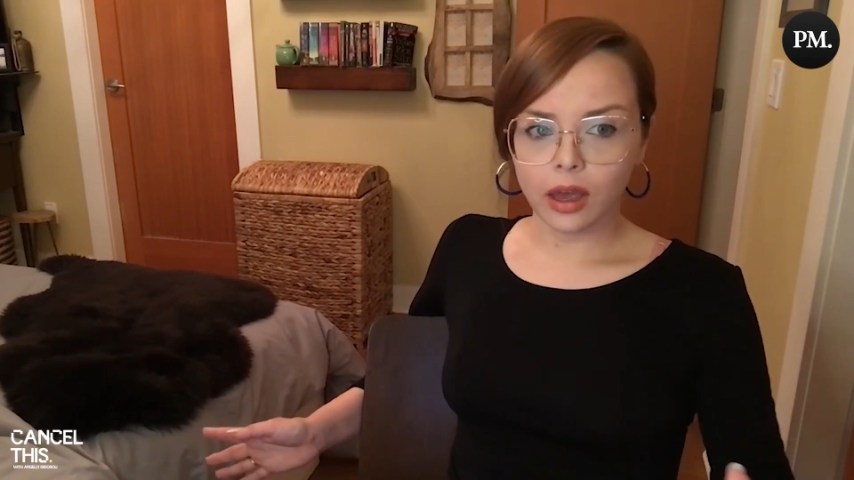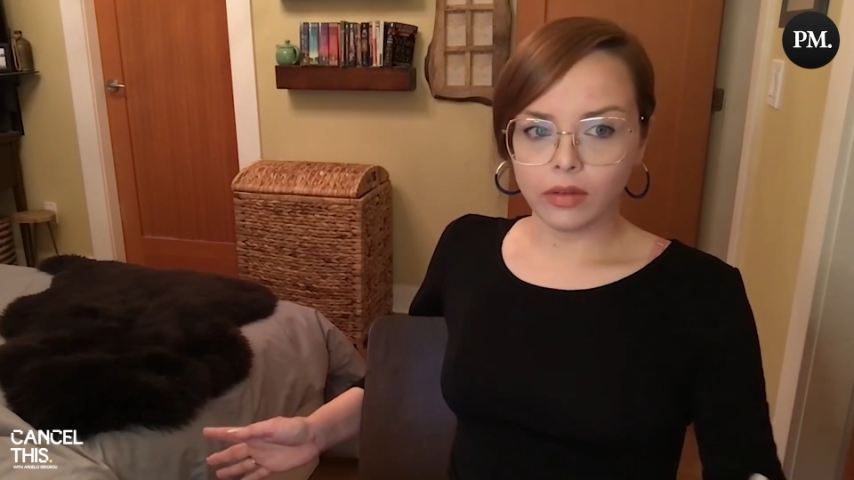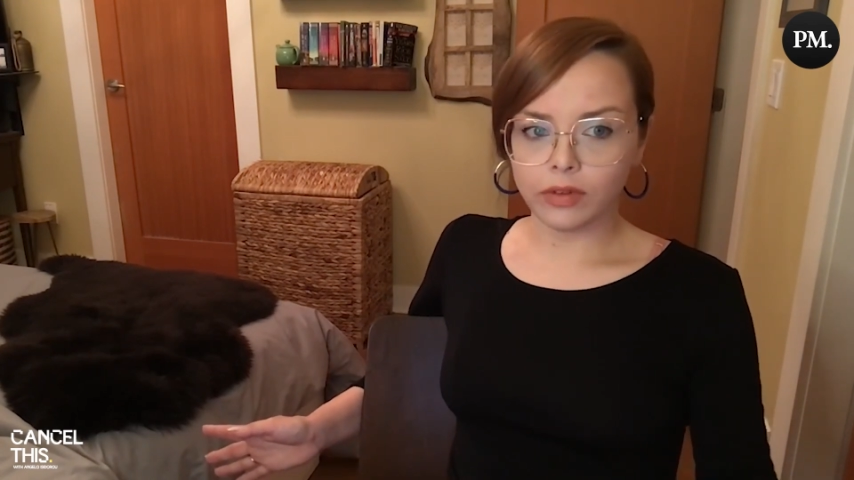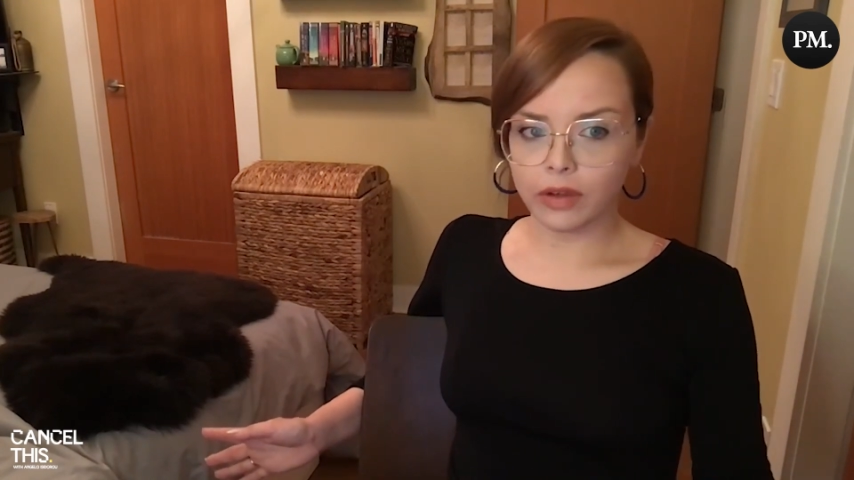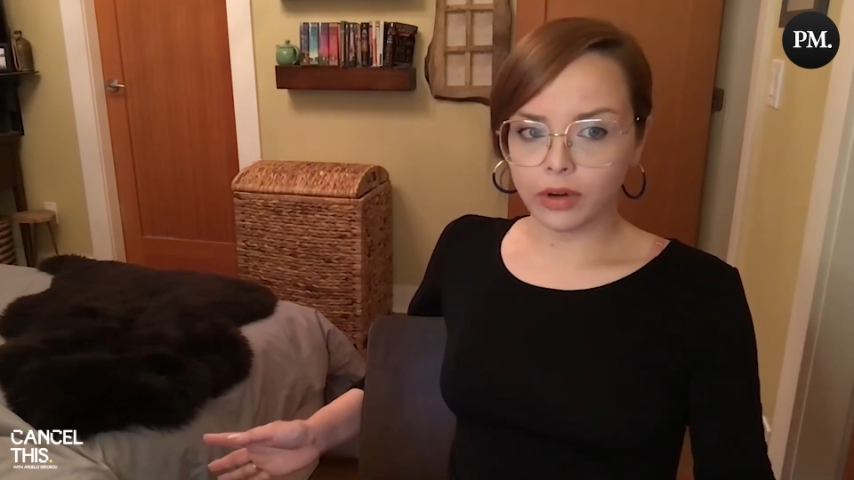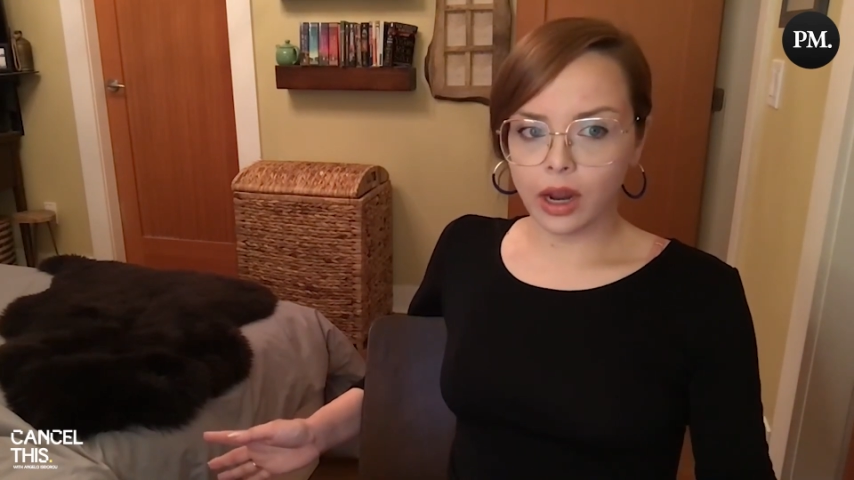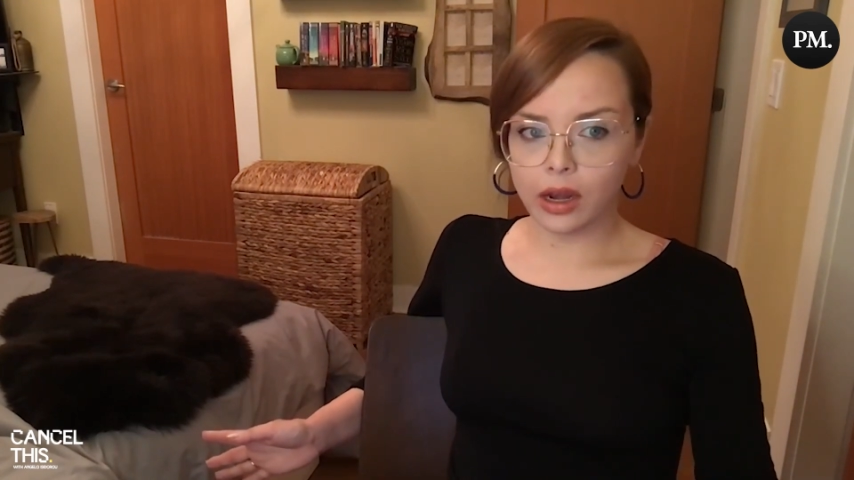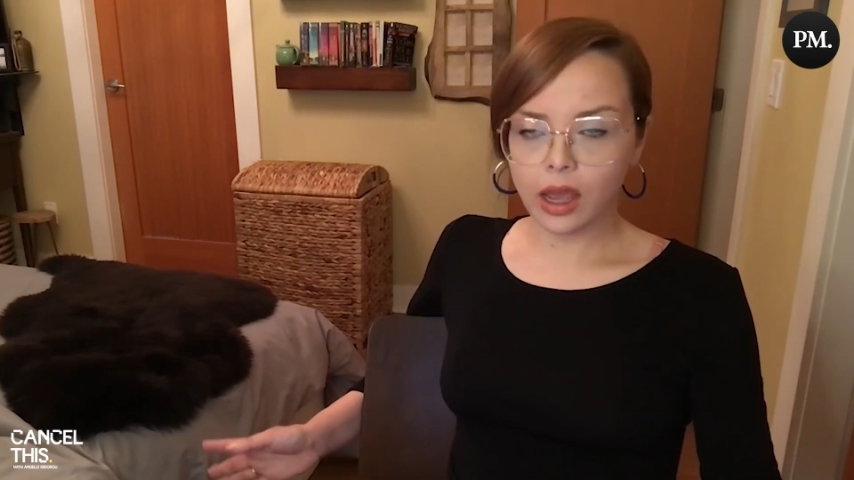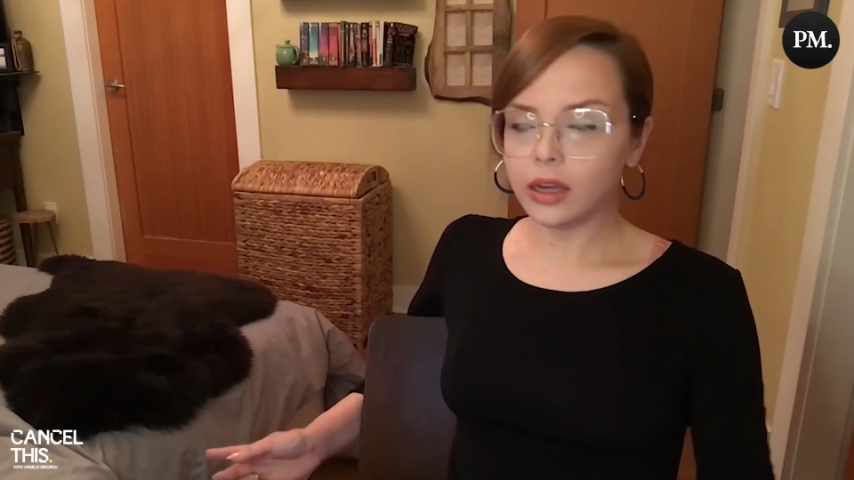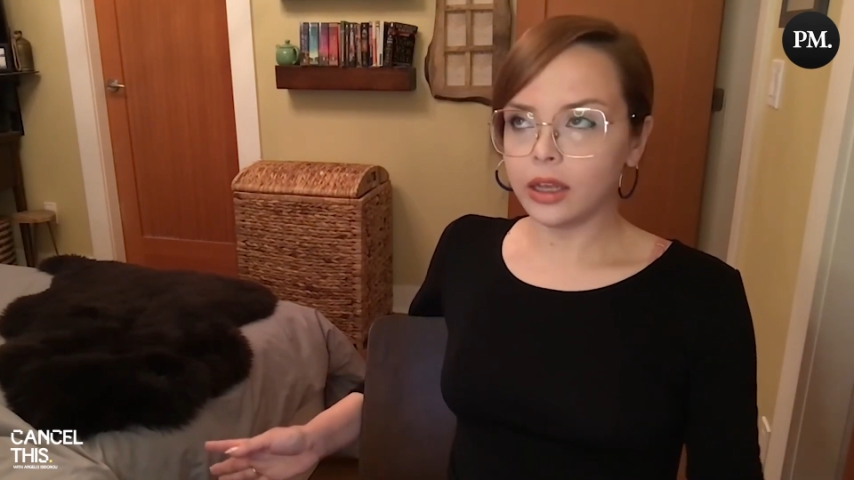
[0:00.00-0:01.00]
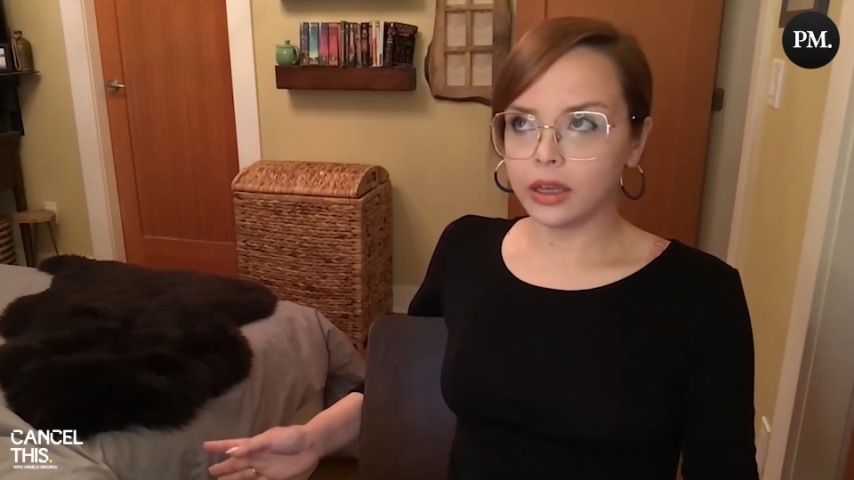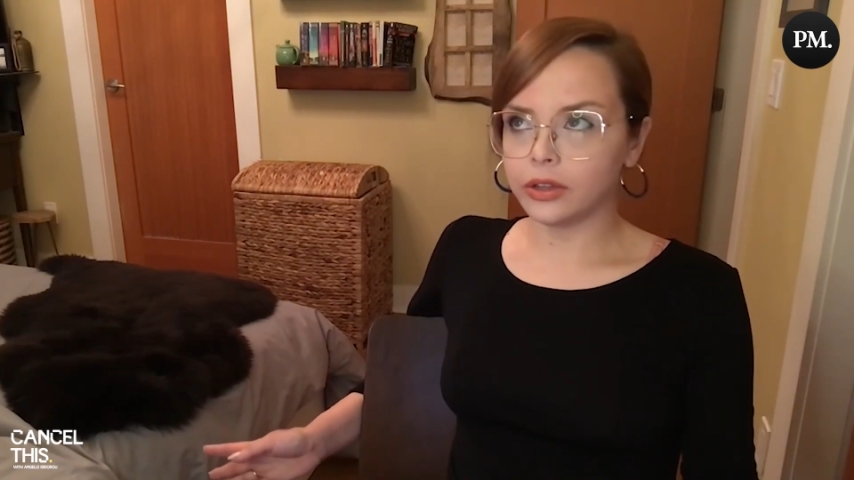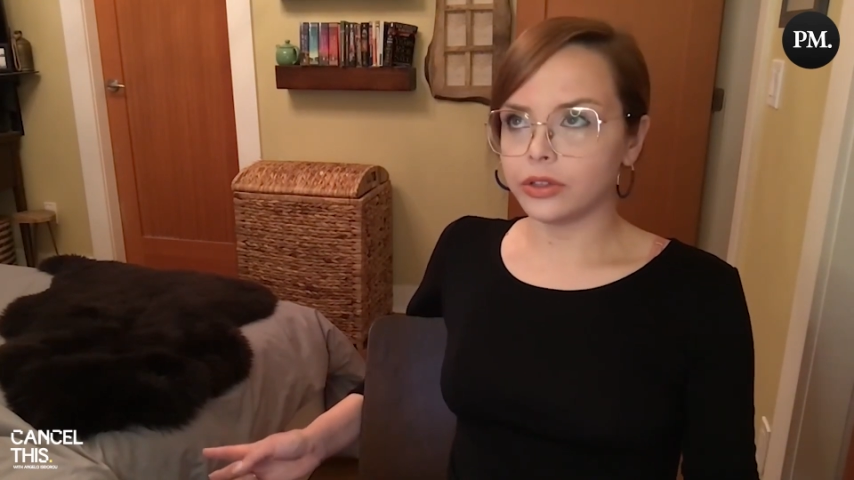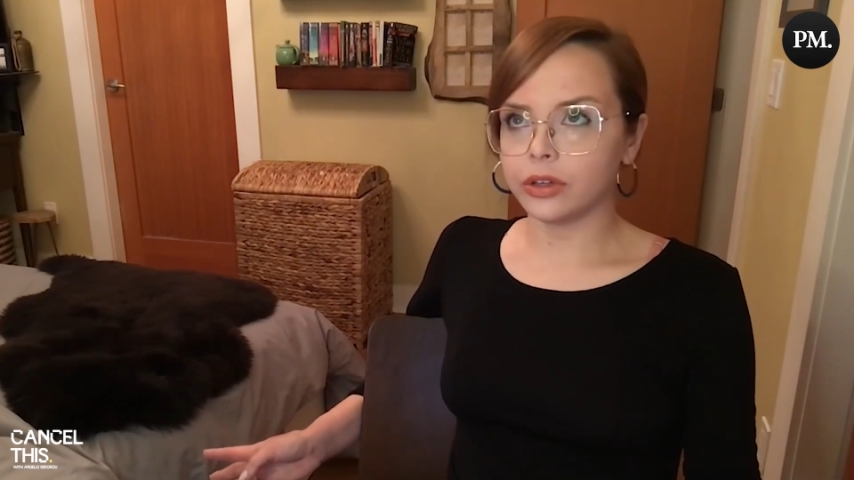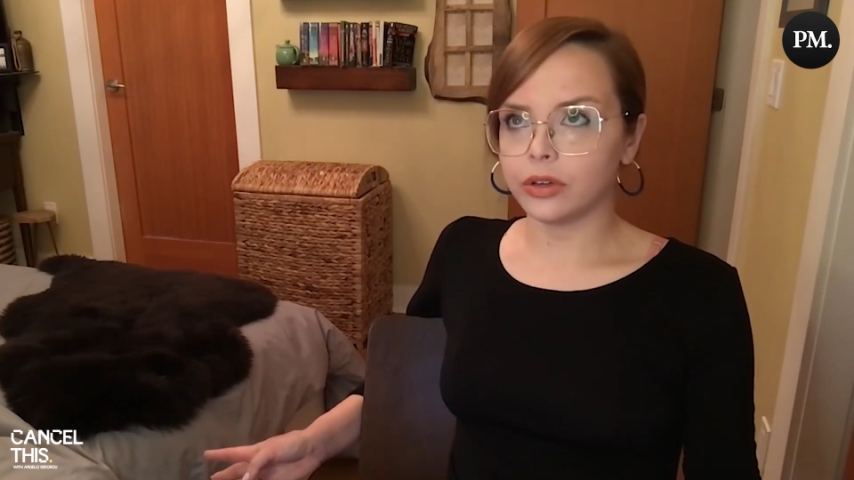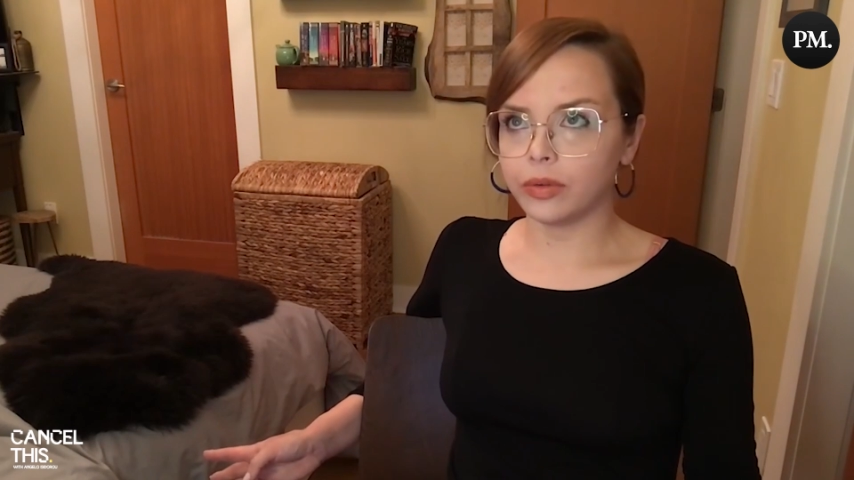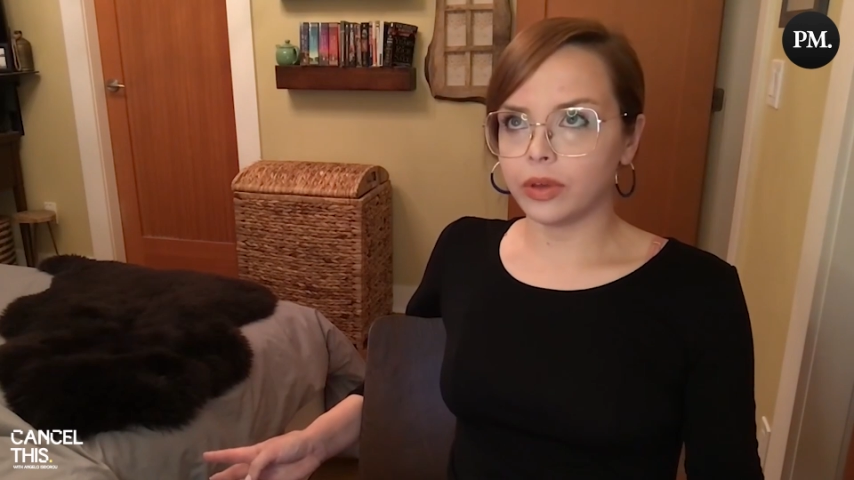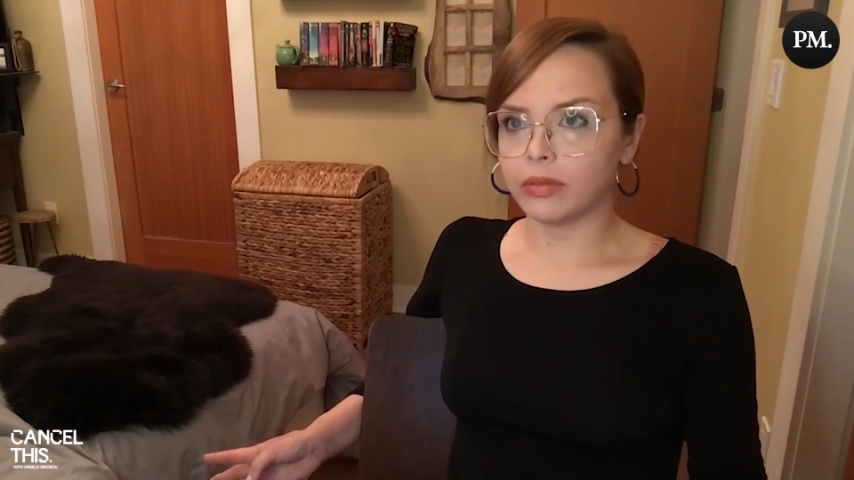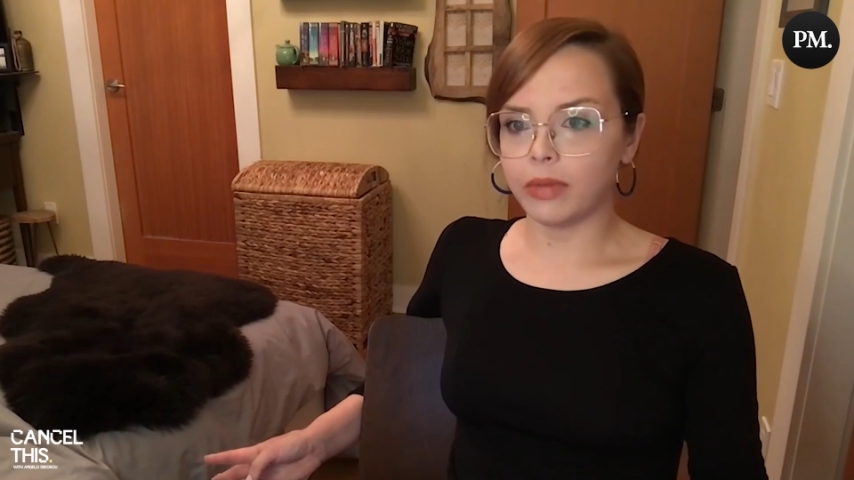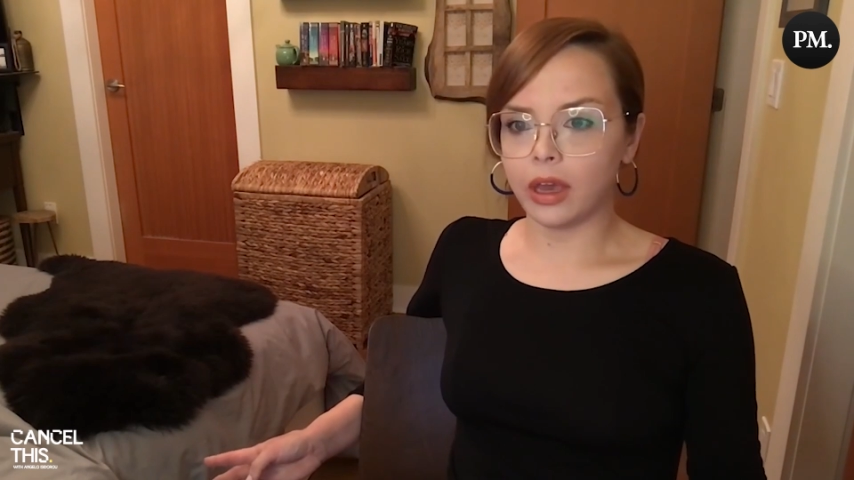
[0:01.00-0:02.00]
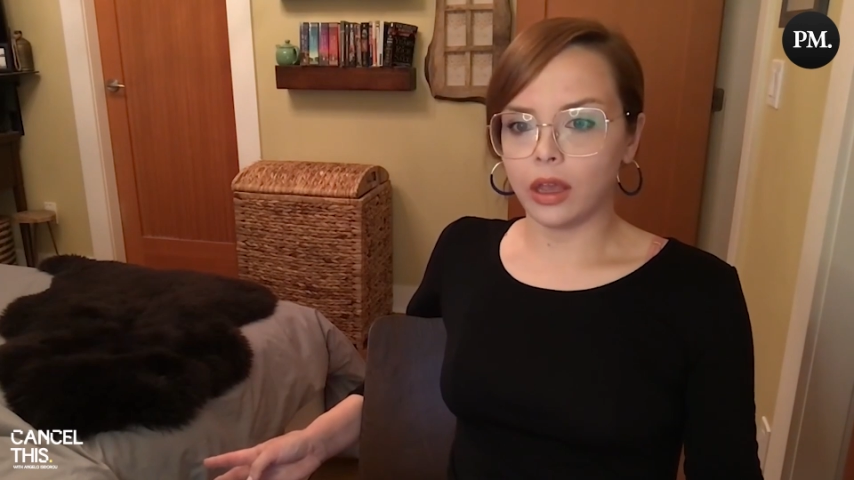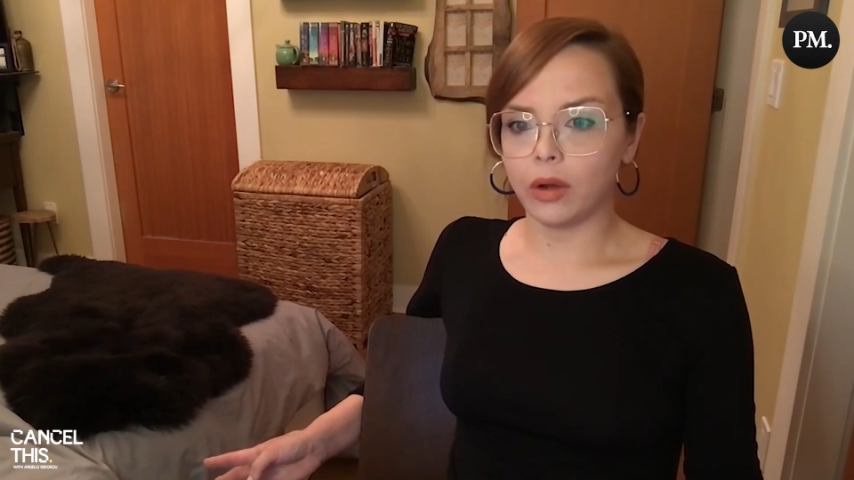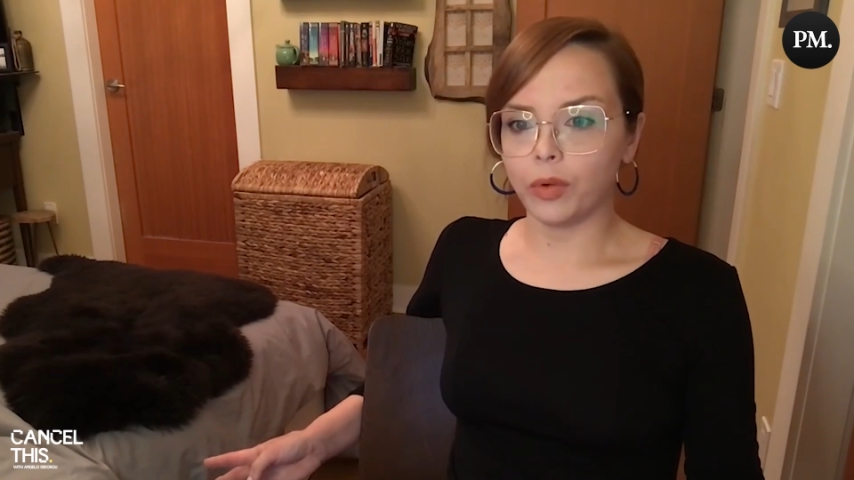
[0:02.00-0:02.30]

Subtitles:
I've never had any issue with my